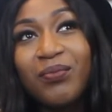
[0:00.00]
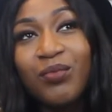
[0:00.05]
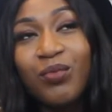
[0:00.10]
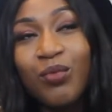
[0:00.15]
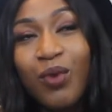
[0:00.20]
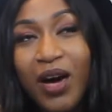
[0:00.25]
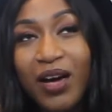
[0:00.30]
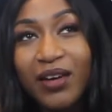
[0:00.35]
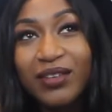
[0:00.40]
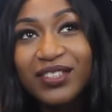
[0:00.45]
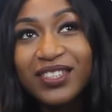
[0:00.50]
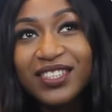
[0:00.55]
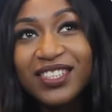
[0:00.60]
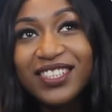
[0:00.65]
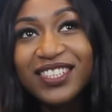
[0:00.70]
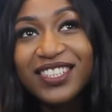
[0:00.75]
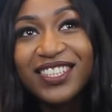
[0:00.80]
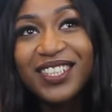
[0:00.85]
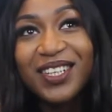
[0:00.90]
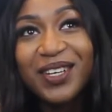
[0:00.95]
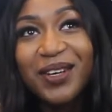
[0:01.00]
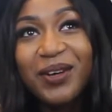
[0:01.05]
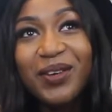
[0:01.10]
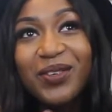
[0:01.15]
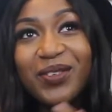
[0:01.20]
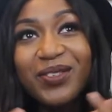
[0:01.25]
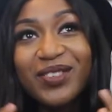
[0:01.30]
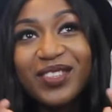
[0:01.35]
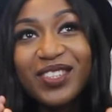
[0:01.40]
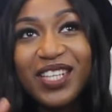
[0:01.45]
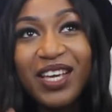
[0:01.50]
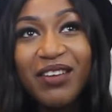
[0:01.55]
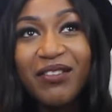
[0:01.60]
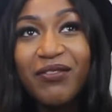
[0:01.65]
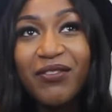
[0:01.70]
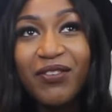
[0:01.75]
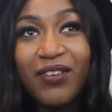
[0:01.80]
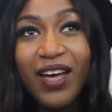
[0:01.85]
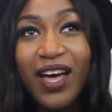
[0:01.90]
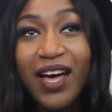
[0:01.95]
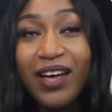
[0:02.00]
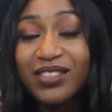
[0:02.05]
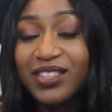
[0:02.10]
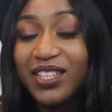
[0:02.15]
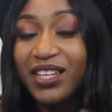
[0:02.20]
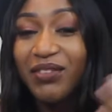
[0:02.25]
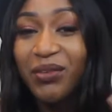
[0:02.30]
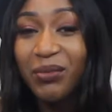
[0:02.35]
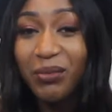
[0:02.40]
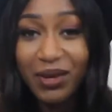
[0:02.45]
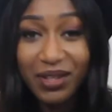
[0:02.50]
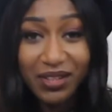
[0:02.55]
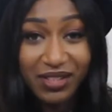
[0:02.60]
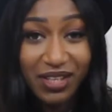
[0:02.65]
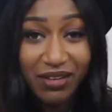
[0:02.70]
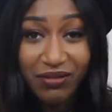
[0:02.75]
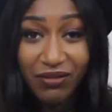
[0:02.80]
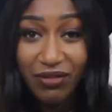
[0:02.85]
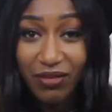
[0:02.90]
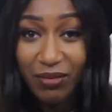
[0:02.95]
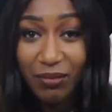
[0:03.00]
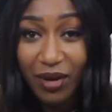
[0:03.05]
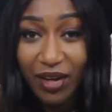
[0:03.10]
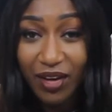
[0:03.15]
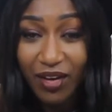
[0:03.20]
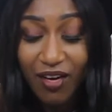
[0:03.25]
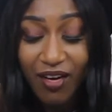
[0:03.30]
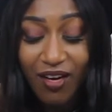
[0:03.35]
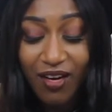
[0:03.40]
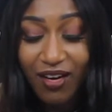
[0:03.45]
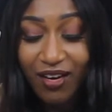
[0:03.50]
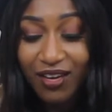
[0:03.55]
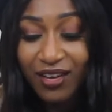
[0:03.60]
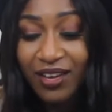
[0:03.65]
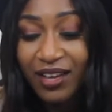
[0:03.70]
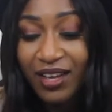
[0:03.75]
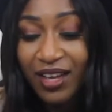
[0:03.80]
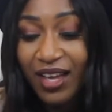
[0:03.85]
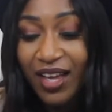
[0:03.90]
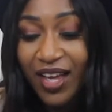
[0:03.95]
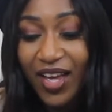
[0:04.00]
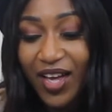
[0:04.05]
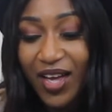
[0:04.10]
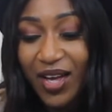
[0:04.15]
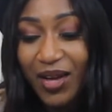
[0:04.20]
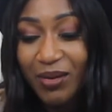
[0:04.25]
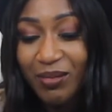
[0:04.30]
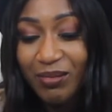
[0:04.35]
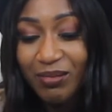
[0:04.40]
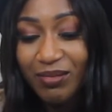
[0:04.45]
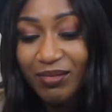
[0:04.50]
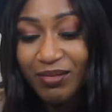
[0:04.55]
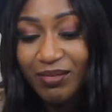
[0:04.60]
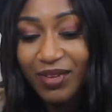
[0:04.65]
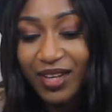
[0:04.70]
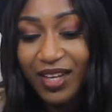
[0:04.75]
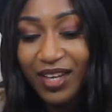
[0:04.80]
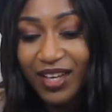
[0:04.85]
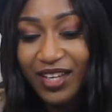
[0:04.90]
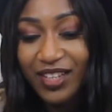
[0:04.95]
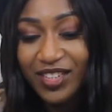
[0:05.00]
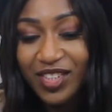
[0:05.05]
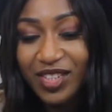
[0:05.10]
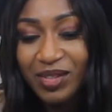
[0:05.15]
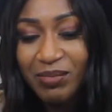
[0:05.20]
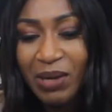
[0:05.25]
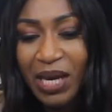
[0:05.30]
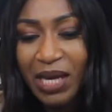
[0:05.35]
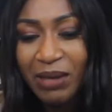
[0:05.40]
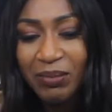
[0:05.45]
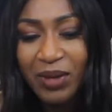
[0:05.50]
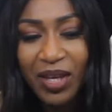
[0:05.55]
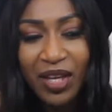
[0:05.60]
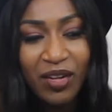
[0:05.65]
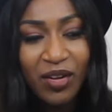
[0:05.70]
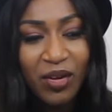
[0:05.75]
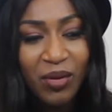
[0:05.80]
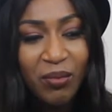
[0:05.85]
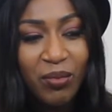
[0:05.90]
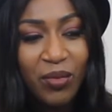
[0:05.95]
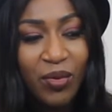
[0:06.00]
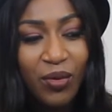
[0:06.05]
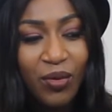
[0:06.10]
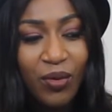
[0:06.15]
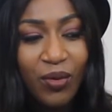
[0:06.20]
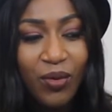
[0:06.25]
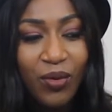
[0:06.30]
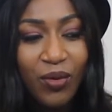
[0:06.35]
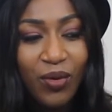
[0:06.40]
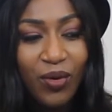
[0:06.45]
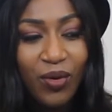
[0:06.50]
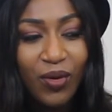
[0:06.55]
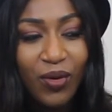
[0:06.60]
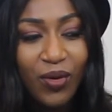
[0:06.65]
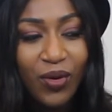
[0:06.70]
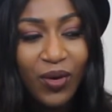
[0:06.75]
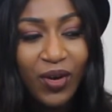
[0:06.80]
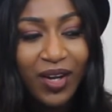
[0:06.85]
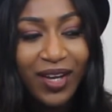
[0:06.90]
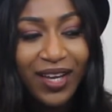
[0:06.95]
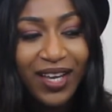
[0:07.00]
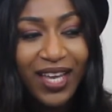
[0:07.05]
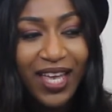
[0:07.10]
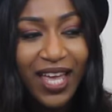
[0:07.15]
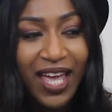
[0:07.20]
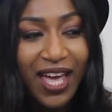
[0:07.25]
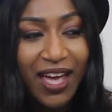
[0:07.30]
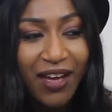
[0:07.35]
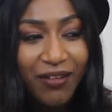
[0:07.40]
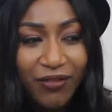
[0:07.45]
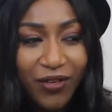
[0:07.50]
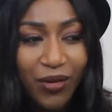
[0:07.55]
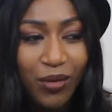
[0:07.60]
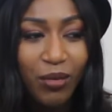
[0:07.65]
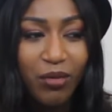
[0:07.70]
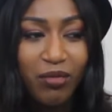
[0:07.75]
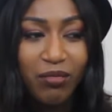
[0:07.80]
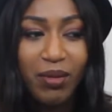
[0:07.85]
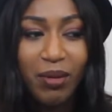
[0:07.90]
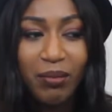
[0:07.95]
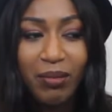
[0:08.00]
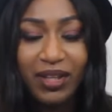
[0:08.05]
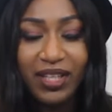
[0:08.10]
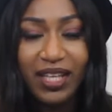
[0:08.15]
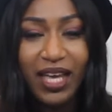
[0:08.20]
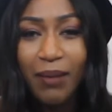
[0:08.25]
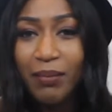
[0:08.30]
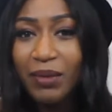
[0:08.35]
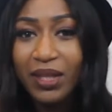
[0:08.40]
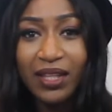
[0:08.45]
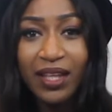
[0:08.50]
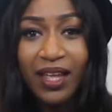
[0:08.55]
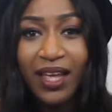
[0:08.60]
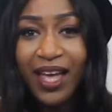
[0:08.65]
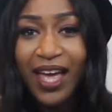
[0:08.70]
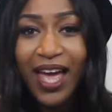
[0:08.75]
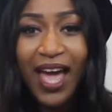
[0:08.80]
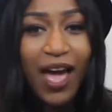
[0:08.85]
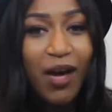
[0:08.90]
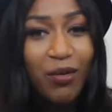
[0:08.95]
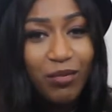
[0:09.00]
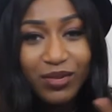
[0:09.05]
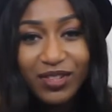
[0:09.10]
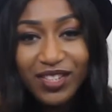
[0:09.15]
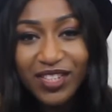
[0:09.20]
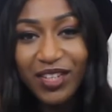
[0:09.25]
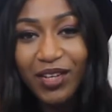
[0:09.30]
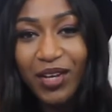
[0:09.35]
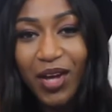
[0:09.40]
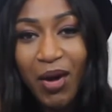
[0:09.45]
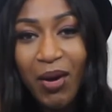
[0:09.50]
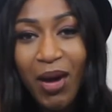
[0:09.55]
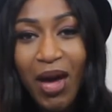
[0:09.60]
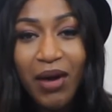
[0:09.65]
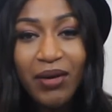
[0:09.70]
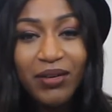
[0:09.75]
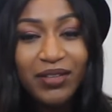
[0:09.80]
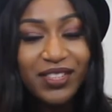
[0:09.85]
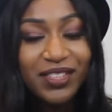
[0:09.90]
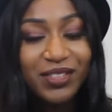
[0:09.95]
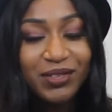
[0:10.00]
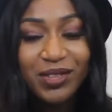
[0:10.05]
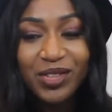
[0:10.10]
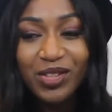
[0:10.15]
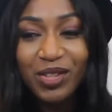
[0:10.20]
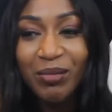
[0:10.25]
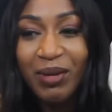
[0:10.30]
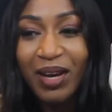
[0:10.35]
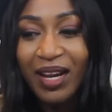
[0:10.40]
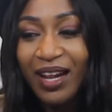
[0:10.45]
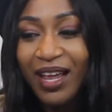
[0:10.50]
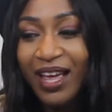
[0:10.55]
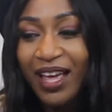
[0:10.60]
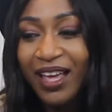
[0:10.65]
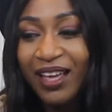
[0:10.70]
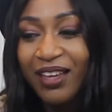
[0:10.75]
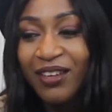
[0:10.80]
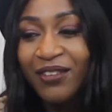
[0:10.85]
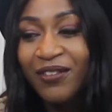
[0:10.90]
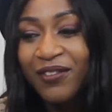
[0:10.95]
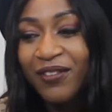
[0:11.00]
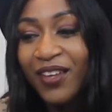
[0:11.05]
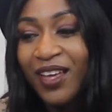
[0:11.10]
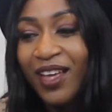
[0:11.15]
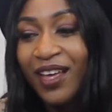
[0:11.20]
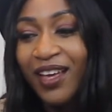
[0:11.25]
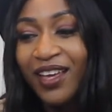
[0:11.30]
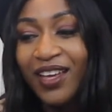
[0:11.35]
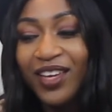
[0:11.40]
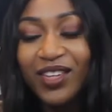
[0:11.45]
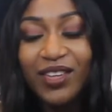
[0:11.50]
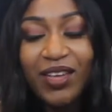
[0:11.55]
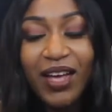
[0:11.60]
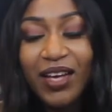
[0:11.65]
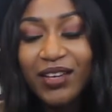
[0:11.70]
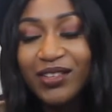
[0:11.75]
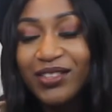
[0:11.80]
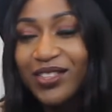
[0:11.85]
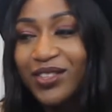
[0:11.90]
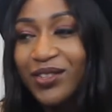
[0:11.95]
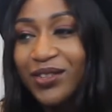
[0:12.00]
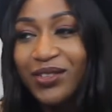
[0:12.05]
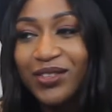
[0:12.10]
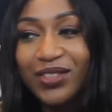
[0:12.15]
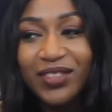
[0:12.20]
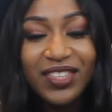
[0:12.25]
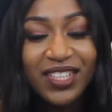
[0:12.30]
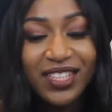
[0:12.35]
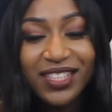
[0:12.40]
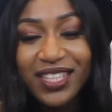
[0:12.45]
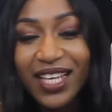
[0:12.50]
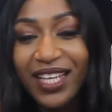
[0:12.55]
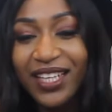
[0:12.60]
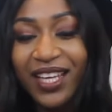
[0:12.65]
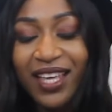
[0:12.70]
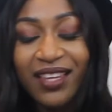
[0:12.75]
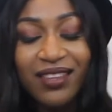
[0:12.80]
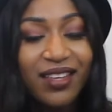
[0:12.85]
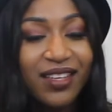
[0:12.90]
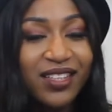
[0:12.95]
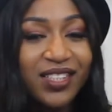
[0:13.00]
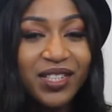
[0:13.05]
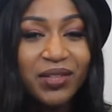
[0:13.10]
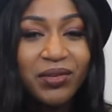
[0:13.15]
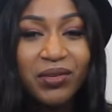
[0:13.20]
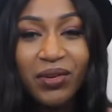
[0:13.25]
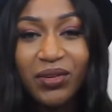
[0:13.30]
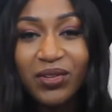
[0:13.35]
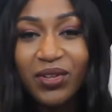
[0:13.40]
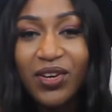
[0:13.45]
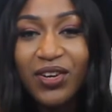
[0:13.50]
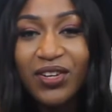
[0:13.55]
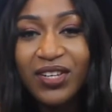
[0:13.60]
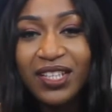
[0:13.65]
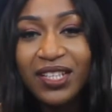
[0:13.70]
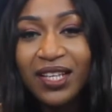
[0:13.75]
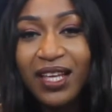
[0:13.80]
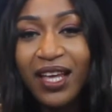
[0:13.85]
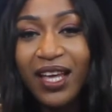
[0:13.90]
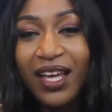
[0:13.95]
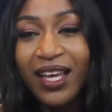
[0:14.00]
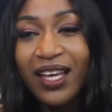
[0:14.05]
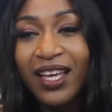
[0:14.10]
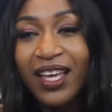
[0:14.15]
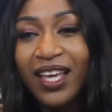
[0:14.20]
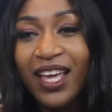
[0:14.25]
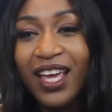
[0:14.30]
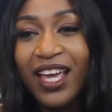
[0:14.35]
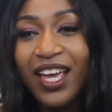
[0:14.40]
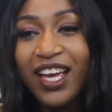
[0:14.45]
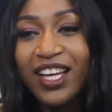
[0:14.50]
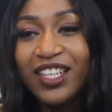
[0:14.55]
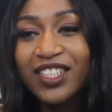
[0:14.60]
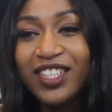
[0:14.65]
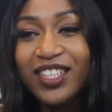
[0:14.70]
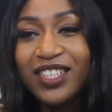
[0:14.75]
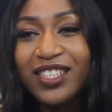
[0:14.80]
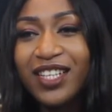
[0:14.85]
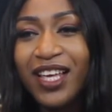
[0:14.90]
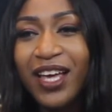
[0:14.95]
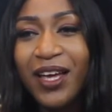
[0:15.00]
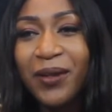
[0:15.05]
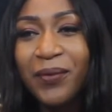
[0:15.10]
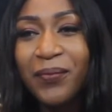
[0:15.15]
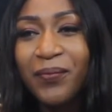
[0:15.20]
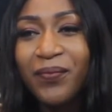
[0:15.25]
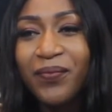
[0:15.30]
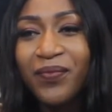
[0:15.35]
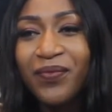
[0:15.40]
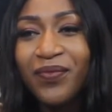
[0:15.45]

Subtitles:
whilst saving for a house, or even while saving for my car, it just made me a lot more careful with my money. I mean, I will still go out, I'll still enjoy my life, you know, I'll still do this, that and the other, I'll still go on holiday. It's just that